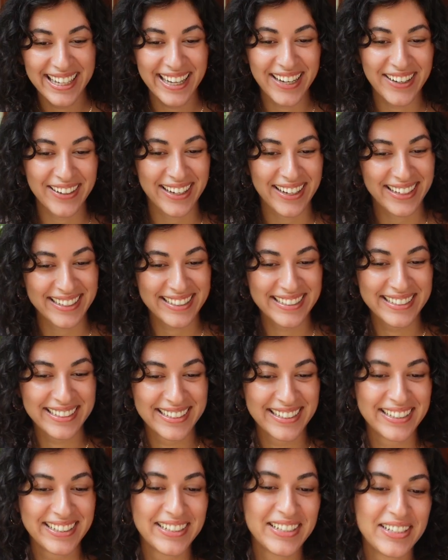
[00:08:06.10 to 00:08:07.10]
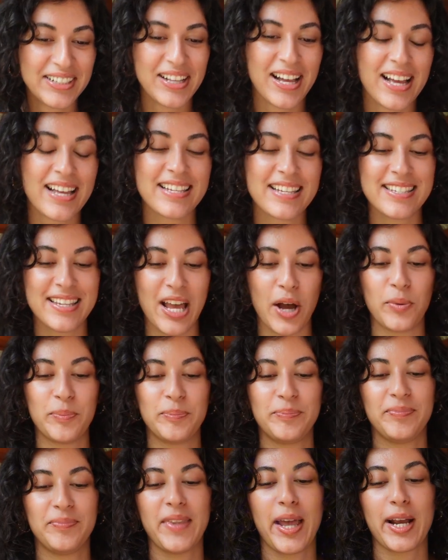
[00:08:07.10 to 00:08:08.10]
Okay. So,
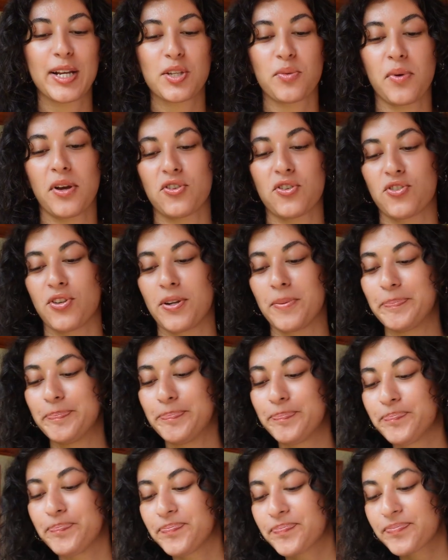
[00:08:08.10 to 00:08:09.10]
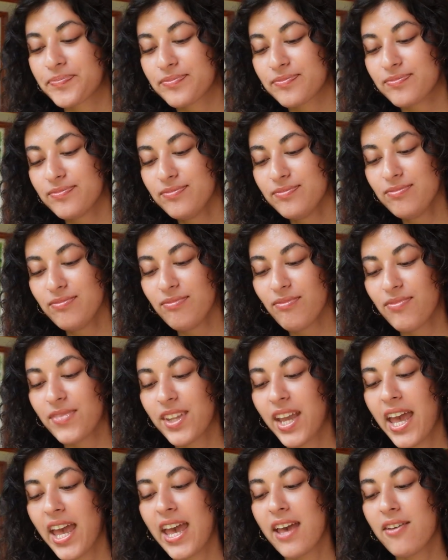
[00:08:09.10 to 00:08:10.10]
next question.
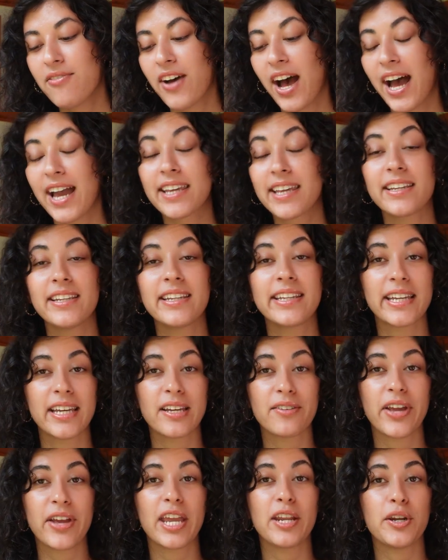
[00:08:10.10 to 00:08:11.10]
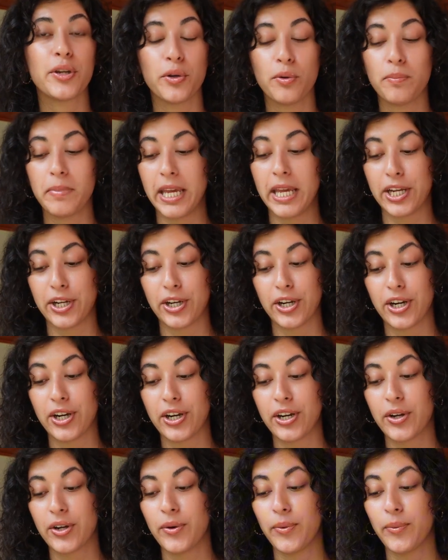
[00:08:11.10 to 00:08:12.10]
If I could give a new
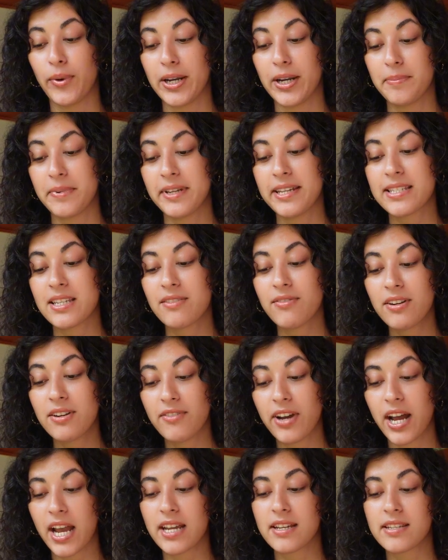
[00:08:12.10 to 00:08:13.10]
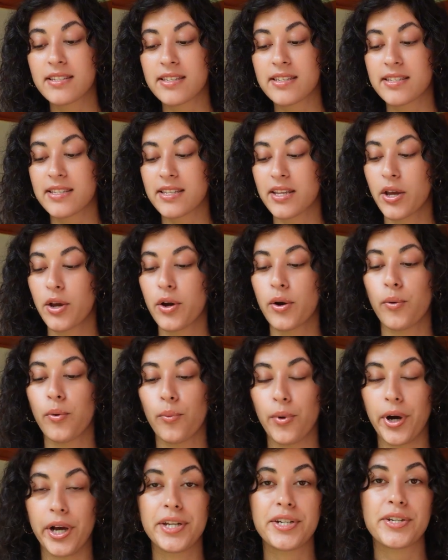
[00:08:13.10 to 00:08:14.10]
baker one piece of advice,
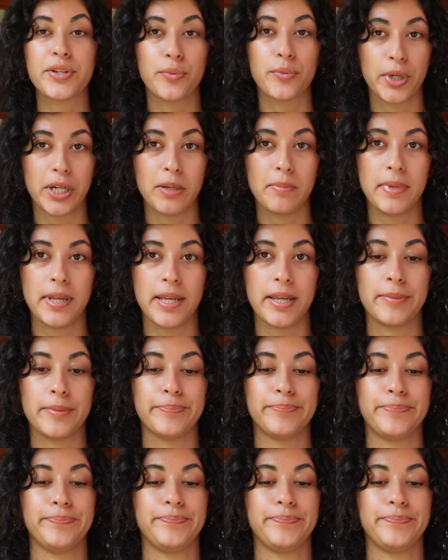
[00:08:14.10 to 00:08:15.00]
what would it be?